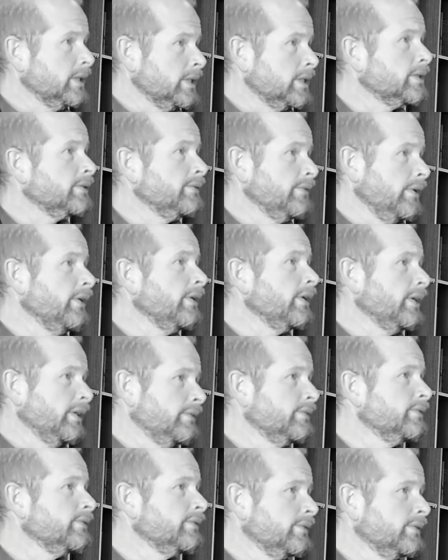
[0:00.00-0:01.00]
survive
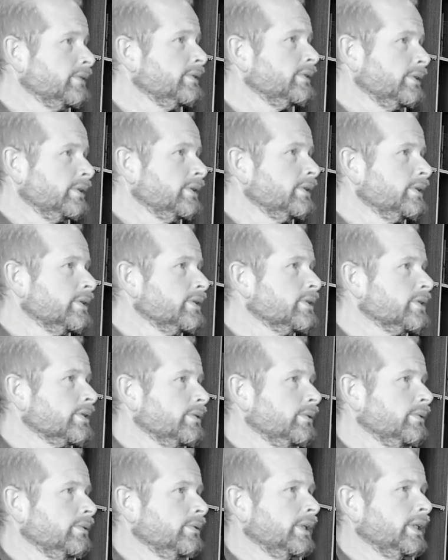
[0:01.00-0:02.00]

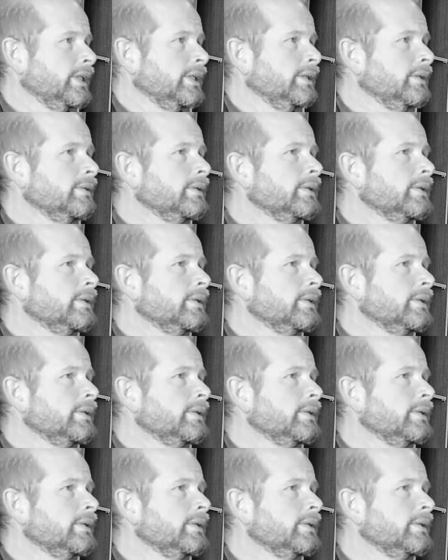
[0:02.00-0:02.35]
schooling,